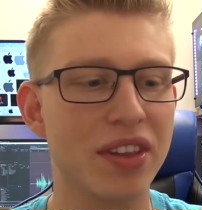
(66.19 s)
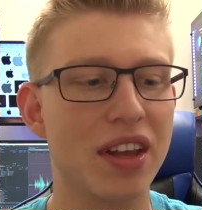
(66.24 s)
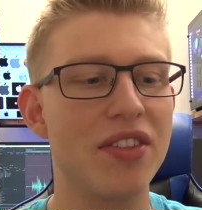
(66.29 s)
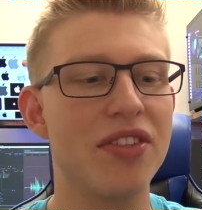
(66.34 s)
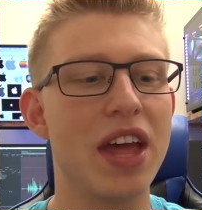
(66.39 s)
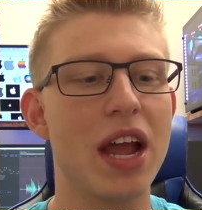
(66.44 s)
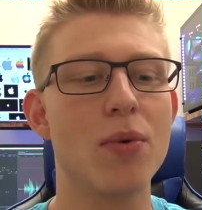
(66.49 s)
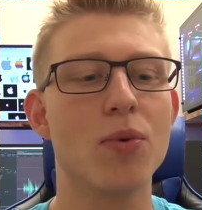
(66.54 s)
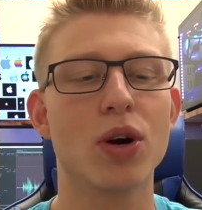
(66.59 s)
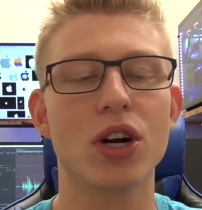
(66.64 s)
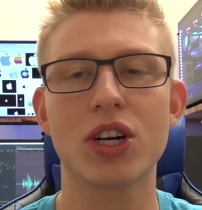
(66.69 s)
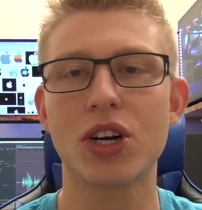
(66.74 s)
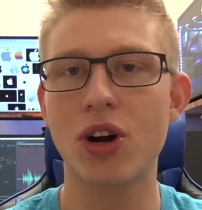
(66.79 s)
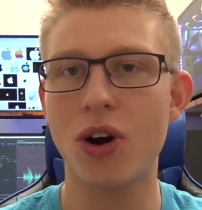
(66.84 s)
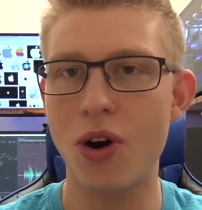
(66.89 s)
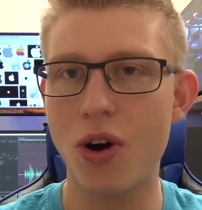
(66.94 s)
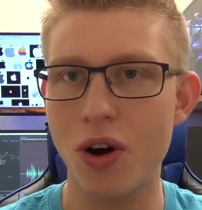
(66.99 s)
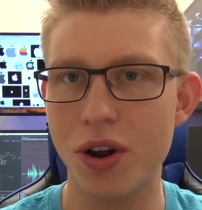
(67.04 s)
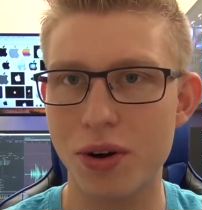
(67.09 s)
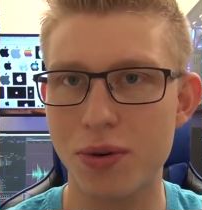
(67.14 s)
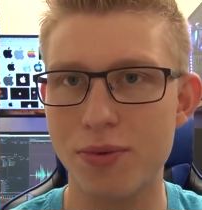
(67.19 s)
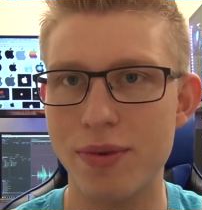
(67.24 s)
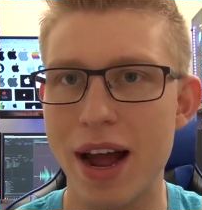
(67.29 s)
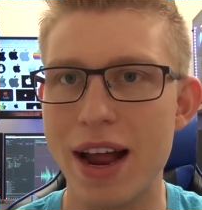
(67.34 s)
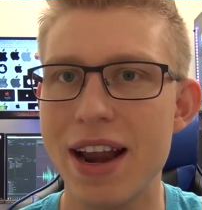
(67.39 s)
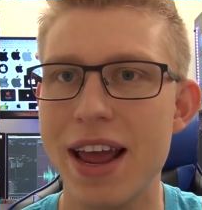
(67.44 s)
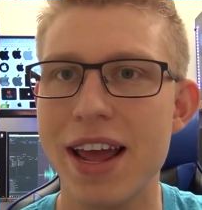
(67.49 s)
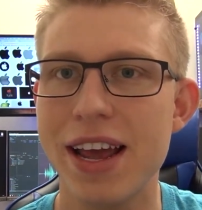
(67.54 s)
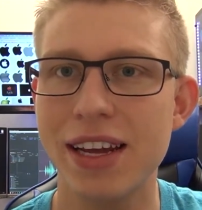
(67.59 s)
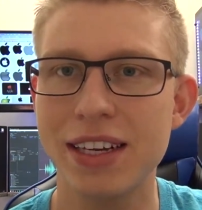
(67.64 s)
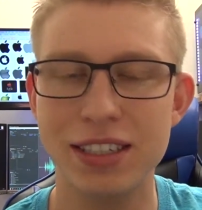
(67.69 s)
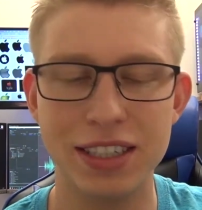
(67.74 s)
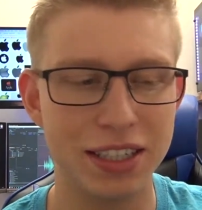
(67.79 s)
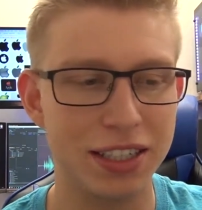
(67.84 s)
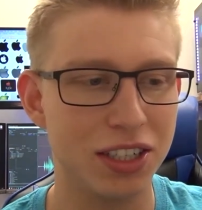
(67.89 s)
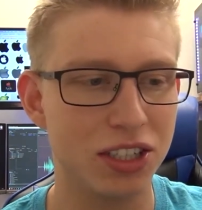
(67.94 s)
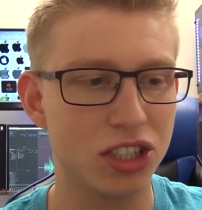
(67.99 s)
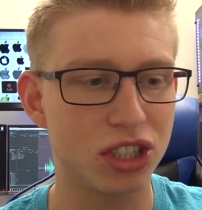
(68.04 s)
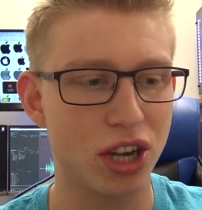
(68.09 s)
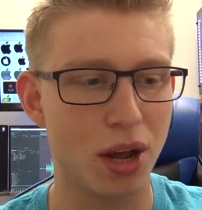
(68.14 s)
They were caught
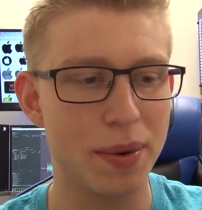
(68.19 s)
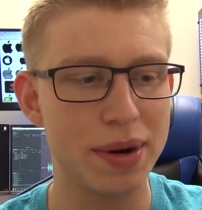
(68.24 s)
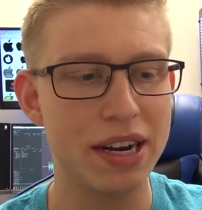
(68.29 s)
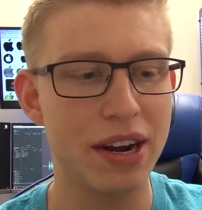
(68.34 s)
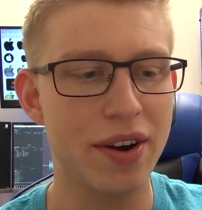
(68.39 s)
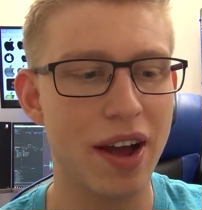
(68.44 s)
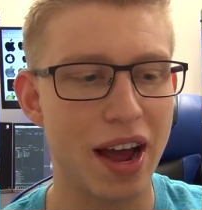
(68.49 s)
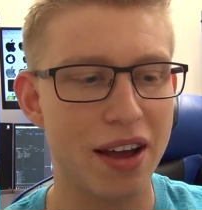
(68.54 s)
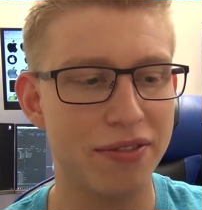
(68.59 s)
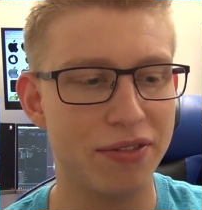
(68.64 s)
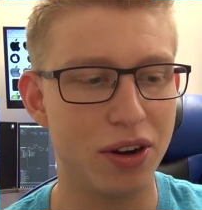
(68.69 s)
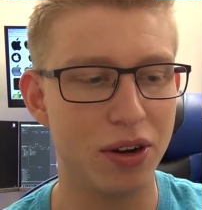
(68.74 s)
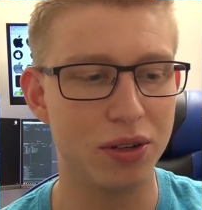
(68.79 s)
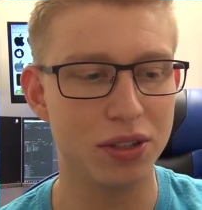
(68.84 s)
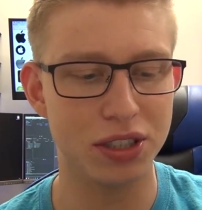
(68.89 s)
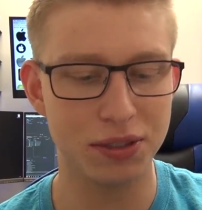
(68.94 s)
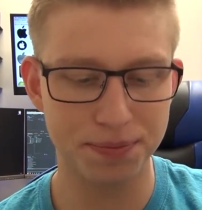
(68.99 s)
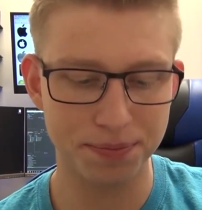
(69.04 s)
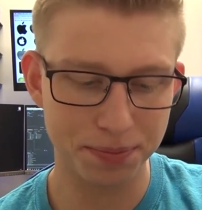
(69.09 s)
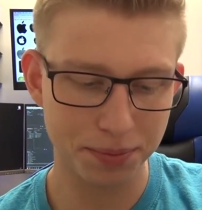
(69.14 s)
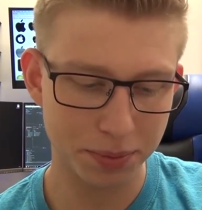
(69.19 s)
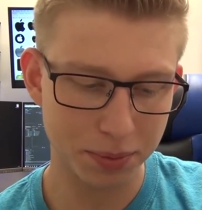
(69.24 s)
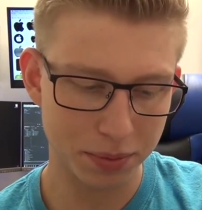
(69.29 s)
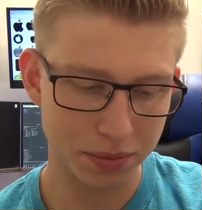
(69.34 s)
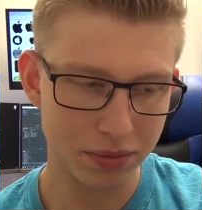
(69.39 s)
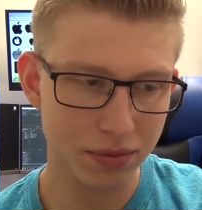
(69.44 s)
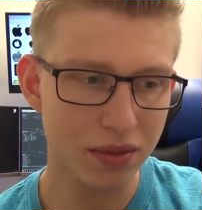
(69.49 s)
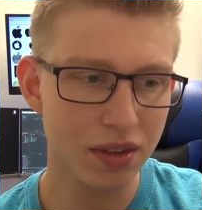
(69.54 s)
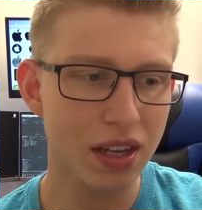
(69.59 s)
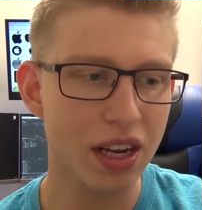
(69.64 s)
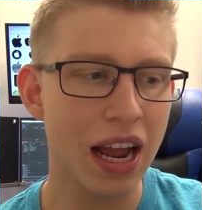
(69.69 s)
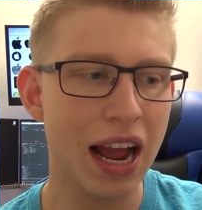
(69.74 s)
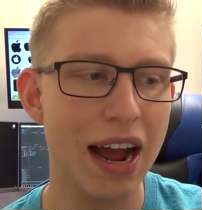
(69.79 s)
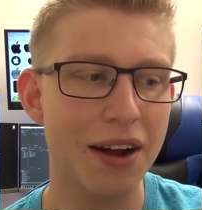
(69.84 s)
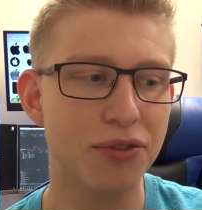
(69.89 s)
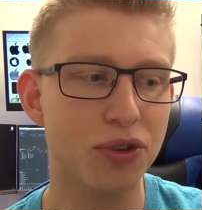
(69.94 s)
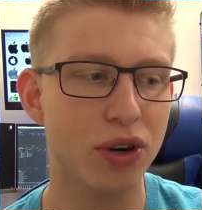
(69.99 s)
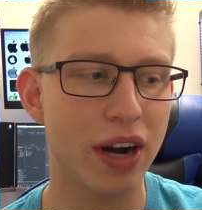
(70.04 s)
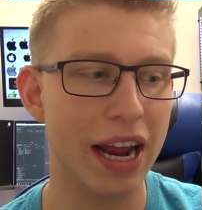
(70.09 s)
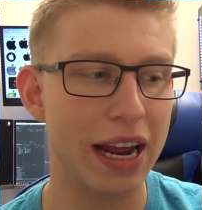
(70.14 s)
red-handed slowing down iPhones
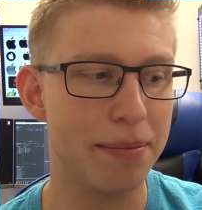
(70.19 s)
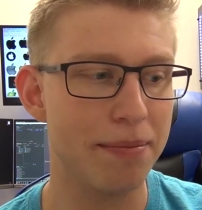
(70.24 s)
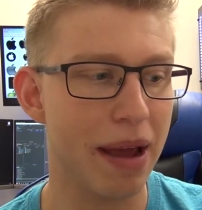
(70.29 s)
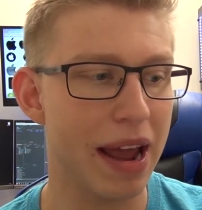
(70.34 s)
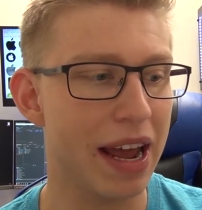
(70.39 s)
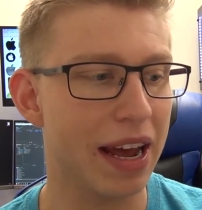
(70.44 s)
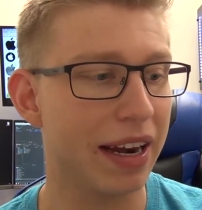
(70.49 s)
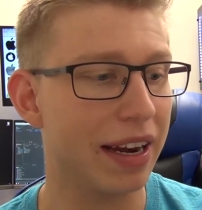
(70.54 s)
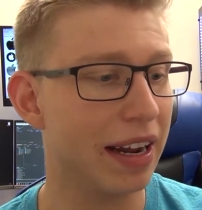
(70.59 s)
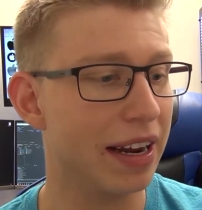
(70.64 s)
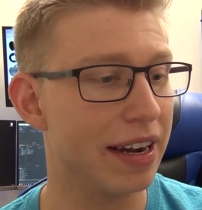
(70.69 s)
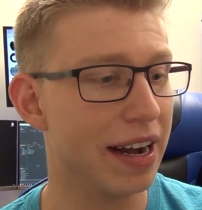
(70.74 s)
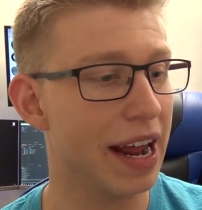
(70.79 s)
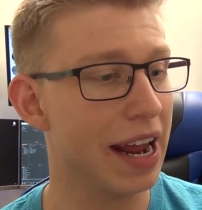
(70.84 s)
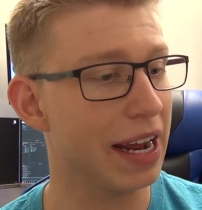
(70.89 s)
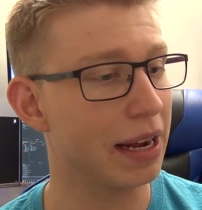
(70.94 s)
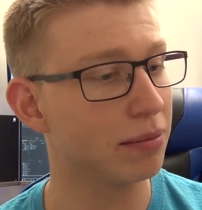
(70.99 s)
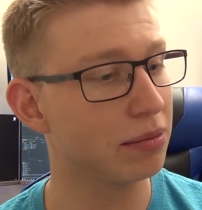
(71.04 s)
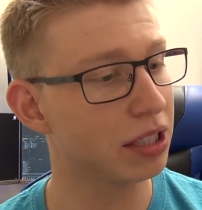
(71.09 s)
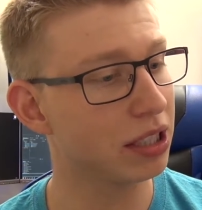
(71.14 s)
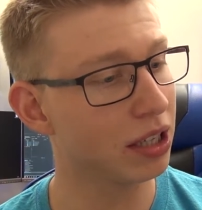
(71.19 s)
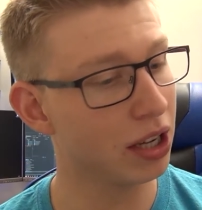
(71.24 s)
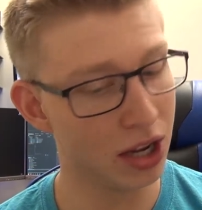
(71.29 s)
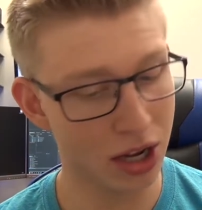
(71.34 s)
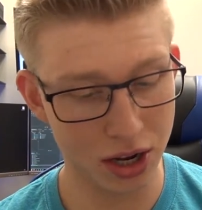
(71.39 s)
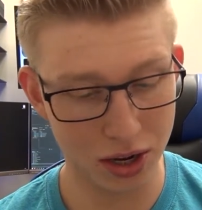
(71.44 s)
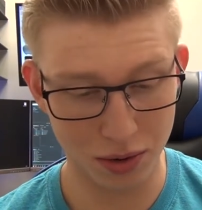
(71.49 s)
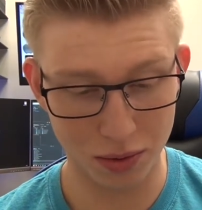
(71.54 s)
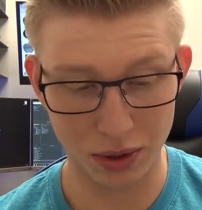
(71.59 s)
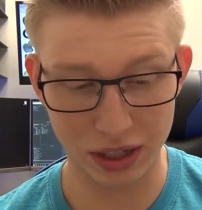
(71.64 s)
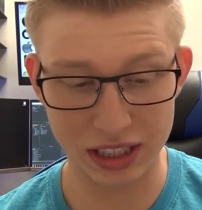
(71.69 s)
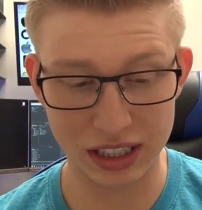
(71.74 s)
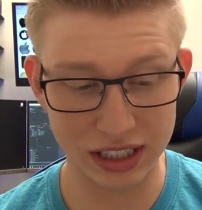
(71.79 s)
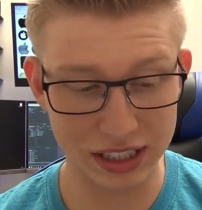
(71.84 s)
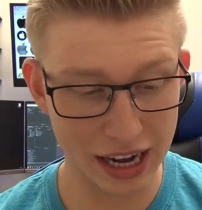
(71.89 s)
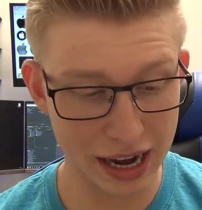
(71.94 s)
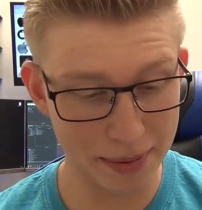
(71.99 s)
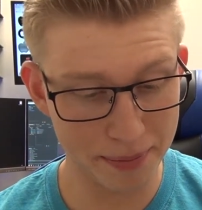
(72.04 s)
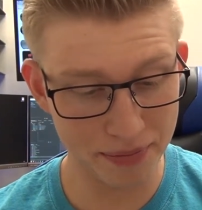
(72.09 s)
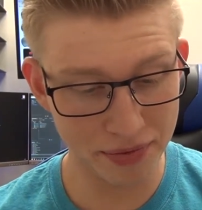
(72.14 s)
after a man named, what's his
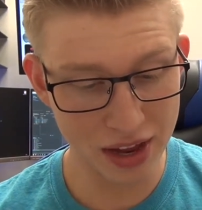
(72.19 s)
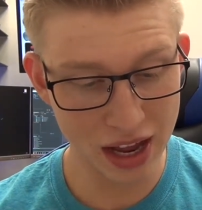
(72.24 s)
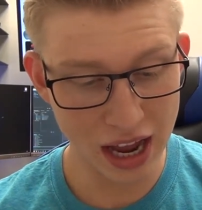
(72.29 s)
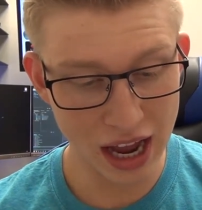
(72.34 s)
name?